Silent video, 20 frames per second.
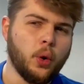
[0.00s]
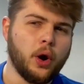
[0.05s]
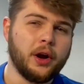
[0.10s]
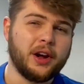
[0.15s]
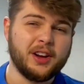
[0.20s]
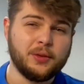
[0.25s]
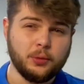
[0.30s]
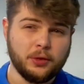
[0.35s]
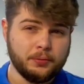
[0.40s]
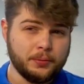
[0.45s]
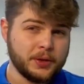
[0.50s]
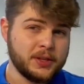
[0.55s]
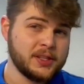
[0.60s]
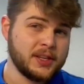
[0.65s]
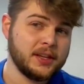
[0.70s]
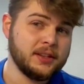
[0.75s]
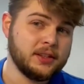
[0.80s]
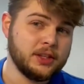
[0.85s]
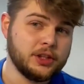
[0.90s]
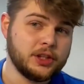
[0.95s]
working with
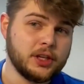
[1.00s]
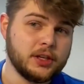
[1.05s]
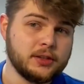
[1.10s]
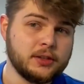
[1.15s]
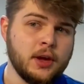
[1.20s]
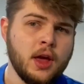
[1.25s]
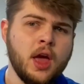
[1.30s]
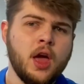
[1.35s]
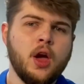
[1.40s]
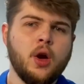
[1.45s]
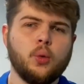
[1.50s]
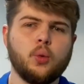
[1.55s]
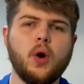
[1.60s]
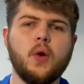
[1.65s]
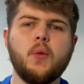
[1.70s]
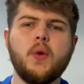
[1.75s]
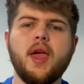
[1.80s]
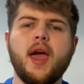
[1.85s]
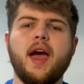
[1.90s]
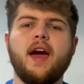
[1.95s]
percentages. Where
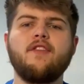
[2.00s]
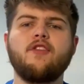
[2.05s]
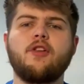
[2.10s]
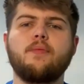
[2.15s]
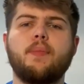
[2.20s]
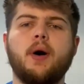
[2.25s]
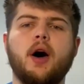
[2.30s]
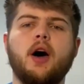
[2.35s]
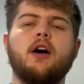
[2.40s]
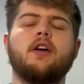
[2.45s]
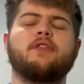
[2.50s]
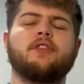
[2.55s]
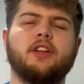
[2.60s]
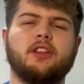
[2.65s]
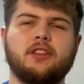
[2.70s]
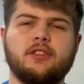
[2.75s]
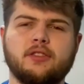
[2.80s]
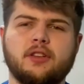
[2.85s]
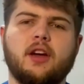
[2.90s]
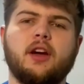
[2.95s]
we have our
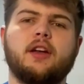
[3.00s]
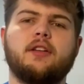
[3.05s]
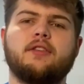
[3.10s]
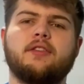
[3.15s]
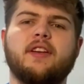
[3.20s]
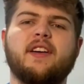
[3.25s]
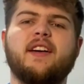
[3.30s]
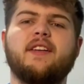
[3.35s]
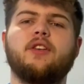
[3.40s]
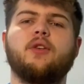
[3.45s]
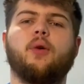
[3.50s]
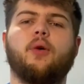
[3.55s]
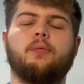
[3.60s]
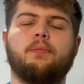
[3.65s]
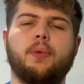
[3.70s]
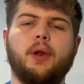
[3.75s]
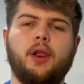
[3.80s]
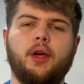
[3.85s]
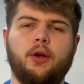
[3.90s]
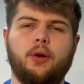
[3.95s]
perfect desired value of
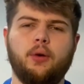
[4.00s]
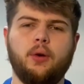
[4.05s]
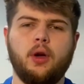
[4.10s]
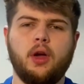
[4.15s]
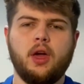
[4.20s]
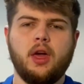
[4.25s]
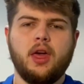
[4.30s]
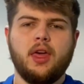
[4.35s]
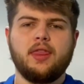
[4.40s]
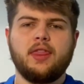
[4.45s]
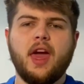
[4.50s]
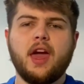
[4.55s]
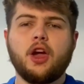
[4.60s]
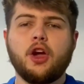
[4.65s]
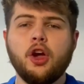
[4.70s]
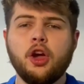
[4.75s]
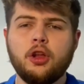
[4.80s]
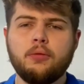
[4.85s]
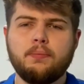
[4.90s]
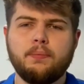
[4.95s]
blue, it
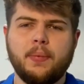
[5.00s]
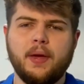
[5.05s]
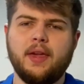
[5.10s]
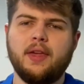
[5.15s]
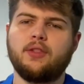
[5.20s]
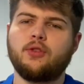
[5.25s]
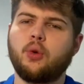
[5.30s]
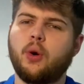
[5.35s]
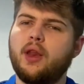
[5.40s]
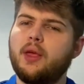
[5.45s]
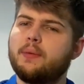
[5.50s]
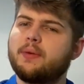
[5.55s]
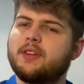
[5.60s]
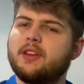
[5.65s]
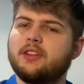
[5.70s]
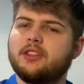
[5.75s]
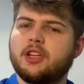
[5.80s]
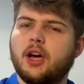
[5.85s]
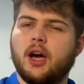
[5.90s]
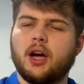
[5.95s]
could be
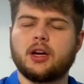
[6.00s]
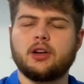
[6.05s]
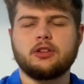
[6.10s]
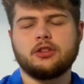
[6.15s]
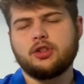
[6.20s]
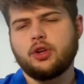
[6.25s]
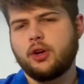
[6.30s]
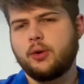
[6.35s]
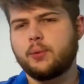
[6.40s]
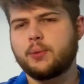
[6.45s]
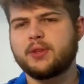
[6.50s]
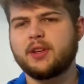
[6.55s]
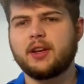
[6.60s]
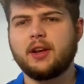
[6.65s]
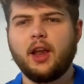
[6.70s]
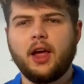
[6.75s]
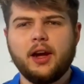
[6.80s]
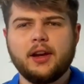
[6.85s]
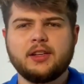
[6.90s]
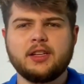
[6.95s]
20% darker or 20%
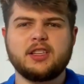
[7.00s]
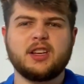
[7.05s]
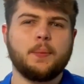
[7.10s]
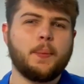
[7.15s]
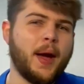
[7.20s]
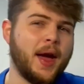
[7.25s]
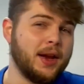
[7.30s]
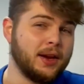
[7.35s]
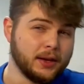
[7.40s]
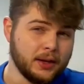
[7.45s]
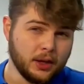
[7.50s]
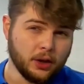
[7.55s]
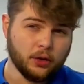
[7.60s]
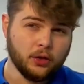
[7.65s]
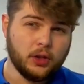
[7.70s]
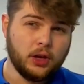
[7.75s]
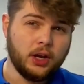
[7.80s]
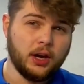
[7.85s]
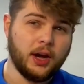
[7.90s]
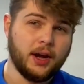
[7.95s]
lighter depending on
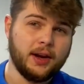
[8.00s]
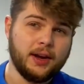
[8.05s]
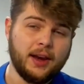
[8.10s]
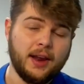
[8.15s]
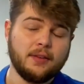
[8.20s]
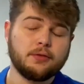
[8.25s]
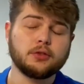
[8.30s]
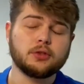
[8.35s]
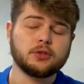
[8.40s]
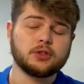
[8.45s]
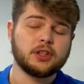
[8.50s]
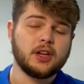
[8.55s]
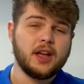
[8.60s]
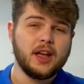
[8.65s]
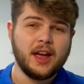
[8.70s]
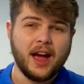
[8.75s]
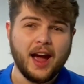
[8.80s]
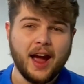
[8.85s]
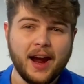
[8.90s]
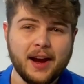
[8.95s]
the light levels.
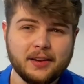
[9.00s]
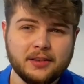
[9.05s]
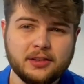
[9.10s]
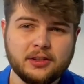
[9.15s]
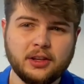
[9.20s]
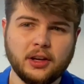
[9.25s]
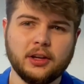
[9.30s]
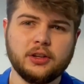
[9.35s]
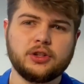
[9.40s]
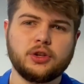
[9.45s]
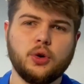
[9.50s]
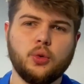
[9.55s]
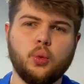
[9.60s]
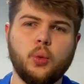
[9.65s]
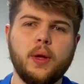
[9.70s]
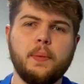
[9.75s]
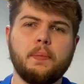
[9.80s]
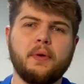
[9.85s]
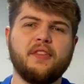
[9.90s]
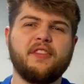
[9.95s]
As such,
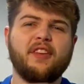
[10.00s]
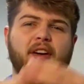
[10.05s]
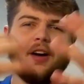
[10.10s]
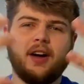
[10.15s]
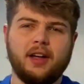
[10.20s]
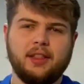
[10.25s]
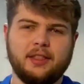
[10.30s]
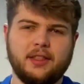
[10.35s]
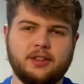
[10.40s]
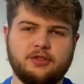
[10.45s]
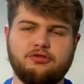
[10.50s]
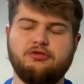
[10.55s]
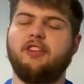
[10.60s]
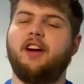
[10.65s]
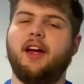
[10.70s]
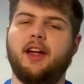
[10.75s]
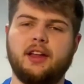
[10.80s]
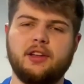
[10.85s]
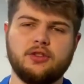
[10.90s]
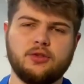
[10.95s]
we provide this
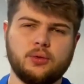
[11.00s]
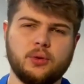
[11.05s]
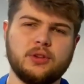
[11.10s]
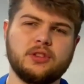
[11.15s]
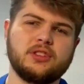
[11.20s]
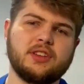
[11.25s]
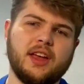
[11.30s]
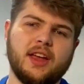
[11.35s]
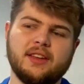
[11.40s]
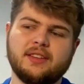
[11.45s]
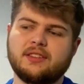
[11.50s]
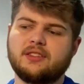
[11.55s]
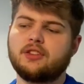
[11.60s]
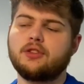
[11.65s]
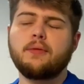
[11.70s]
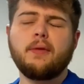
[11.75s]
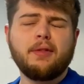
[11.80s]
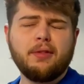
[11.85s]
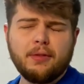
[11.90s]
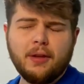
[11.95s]
range which says,
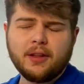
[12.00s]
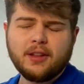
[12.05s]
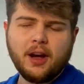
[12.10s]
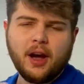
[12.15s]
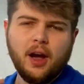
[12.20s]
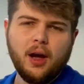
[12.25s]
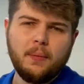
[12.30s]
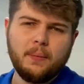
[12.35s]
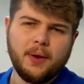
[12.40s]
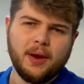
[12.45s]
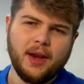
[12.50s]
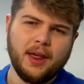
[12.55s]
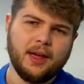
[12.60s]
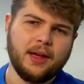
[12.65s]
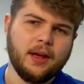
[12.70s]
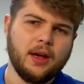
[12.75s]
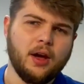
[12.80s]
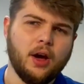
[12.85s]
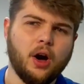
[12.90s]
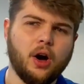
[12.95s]
determining
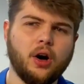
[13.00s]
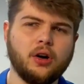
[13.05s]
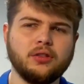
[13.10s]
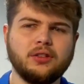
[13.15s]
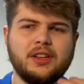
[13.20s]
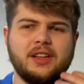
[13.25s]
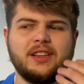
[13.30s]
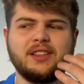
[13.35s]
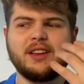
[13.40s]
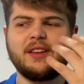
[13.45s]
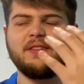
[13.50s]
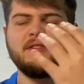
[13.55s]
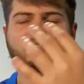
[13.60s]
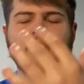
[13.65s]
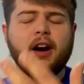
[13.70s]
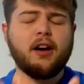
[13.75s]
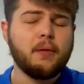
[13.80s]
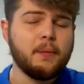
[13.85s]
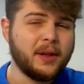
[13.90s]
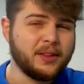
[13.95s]
on these
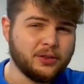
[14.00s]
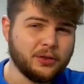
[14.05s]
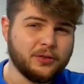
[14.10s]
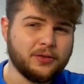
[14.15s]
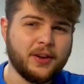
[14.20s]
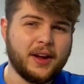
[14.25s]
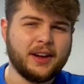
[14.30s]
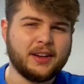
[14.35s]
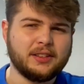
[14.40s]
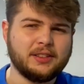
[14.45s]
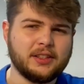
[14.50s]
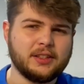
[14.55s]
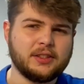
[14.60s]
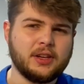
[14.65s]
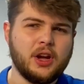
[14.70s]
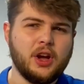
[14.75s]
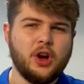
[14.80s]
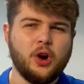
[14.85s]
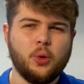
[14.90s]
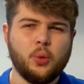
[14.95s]
environmental factors,
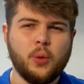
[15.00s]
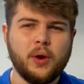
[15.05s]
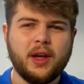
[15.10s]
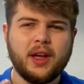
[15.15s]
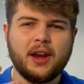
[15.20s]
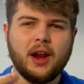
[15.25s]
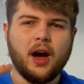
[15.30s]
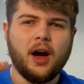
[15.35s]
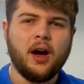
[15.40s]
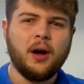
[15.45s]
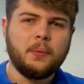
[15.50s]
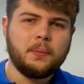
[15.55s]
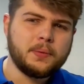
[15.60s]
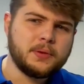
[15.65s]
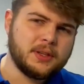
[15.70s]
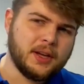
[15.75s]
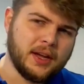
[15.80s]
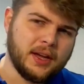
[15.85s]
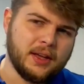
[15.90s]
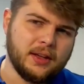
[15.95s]
we can
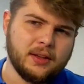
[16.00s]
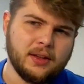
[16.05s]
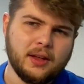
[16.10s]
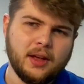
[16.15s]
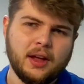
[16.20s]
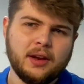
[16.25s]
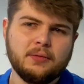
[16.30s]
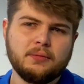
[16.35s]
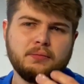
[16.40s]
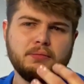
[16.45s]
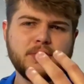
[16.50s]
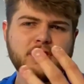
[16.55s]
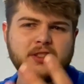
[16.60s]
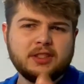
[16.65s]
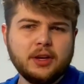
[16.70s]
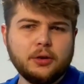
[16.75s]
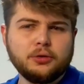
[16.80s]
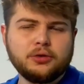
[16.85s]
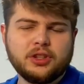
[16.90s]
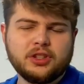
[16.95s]
update and
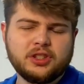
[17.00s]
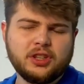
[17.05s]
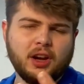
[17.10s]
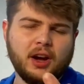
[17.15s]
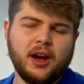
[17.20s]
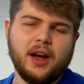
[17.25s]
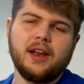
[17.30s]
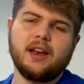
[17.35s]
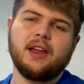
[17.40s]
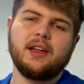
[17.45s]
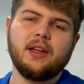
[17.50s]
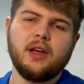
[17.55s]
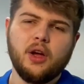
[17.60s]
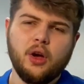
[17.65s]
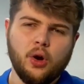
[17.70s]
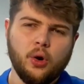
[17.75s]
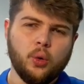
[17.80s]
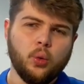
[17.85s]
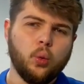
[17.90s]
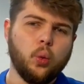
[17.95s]
still decide
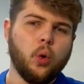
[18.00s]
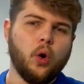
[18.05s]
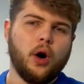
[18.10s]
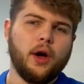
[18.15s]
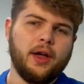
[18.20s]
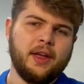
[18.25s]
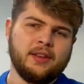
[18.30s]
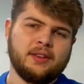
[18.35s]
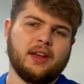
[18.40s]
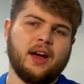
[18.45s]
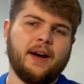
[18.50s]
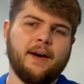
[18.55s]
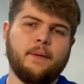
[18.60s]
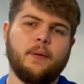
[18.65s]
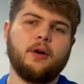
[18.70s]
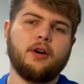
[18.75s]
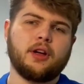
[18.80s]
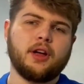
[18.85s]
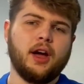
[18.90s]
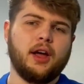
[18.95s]
what is
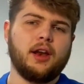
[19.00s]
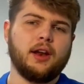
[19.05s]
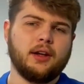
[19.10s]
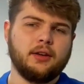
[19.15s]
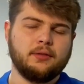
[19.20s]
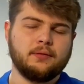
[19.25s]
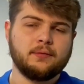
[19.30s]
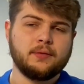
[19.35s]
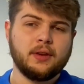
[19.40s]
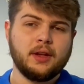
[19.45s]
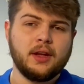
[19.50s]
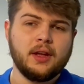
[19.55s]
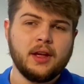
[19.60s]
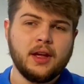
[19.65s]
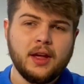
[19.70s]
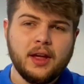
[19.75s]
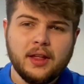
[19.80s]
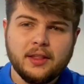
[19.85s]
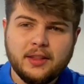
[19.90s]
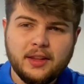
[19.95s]
our colour.
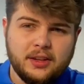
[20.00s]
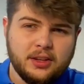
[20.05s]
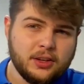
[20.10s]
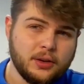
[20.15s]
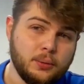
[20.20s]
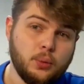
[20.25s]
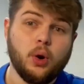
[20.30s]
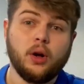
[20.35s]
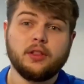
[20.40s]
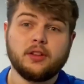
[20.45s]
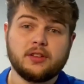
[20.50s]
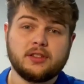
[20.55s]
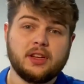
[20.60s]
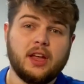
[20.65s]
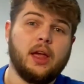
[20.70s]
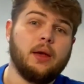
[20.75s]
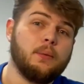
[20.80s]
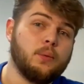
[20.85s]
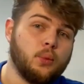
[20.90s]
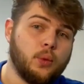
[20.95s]
This can work the
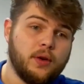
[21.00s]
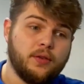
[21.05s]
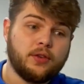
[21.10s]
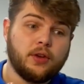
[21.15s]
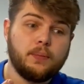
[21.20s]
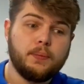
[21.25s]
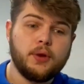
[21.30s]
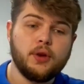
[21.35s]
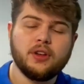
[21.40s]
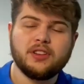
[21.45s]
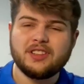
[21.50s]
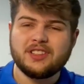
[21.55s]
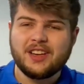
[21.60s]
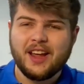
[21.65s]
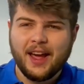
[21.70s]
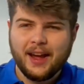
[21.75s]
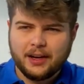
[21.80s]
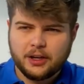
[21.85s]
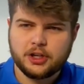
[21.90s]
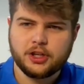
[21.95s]
same with computer
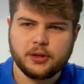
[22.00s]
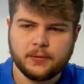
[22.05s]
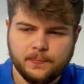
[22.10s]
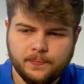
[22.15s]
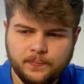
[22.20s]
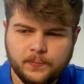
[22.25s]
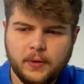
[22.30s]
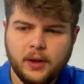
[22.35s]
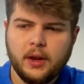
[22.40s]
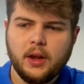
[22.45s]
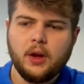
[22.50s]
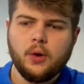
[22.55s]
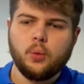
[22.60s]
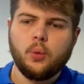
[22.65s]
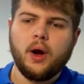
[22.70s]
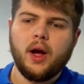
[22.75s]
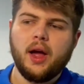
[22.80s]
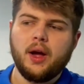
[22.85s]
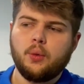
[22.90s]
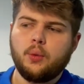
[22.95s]
detection,
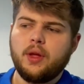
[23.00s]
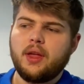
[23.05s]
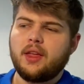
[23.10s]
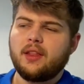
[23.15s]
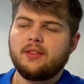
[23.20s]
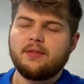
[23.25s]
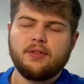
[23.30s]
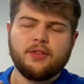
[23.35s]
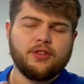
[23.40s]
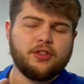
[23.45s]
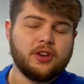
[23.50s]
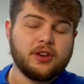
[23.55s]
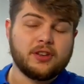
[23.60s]
where we can, for